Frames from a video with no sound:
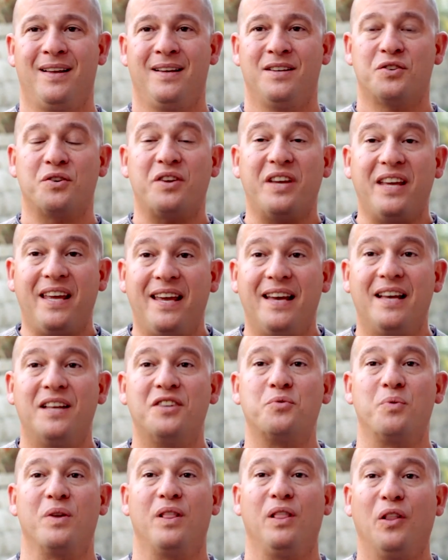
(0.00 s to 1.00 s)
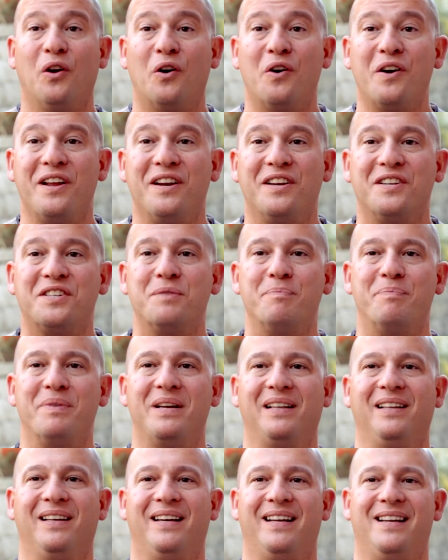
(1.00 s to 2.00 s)
So kids with learning
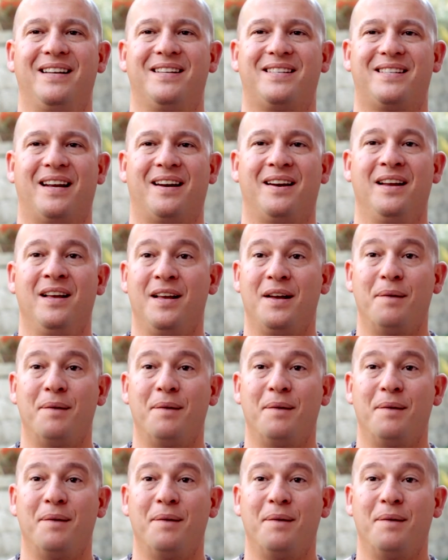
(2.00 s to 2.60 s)
disabilities and